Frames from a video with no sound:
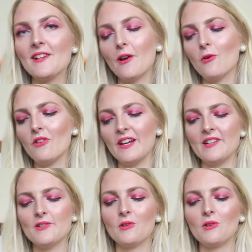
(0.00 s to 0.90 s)
I
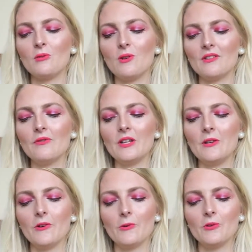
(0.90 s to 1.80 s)
already saw one
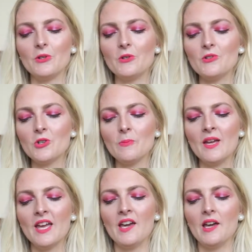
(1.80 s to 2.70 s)
video on YouTube
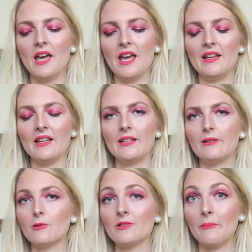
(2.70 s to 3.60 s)
and it
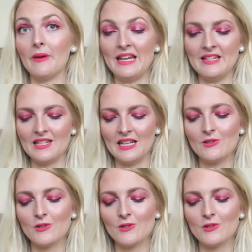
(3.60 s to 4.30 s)
looked amazing.